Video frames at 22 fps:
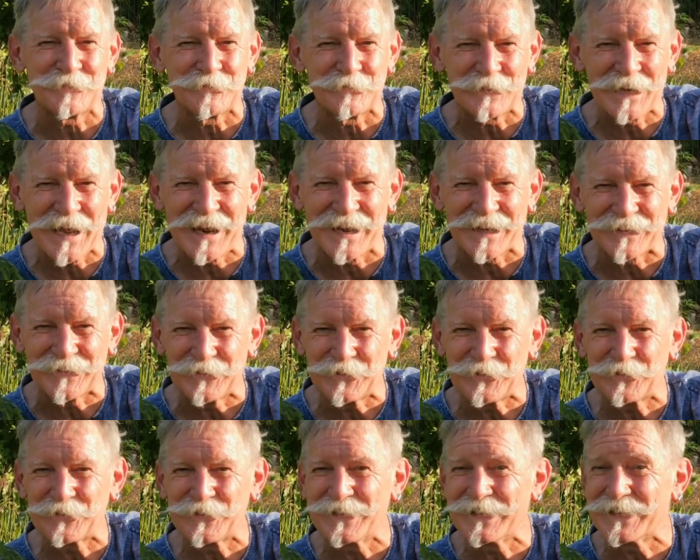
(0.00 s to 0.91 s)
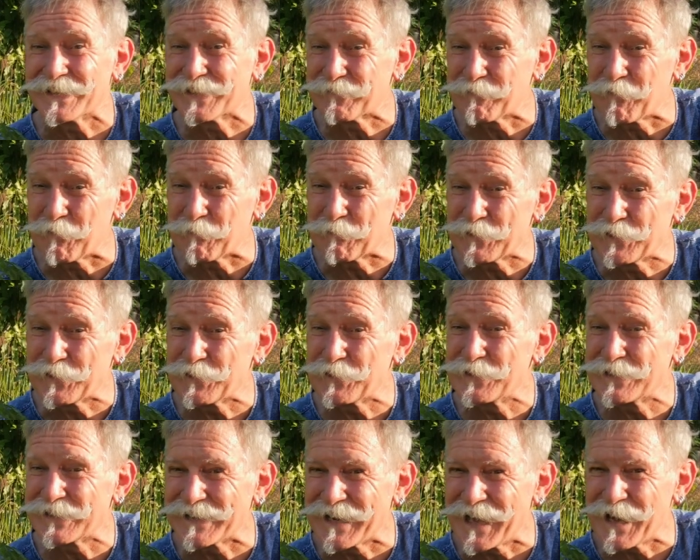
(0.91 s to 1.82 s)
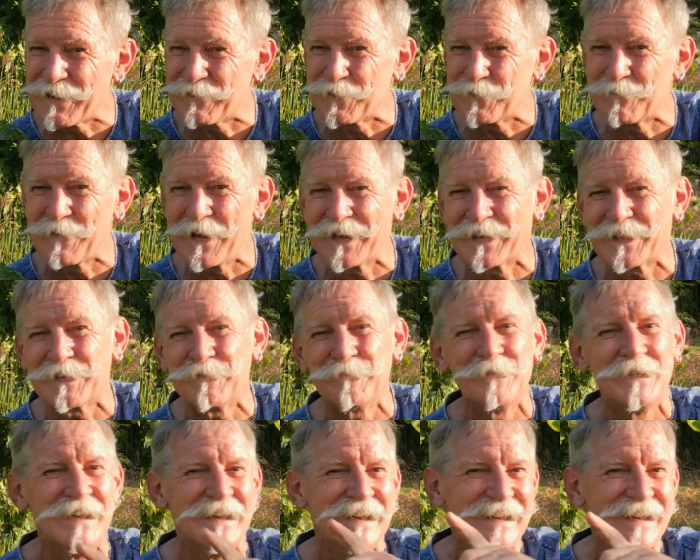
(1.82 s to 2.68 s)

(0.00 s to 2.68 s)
organic nutrients, what we use and how we make them,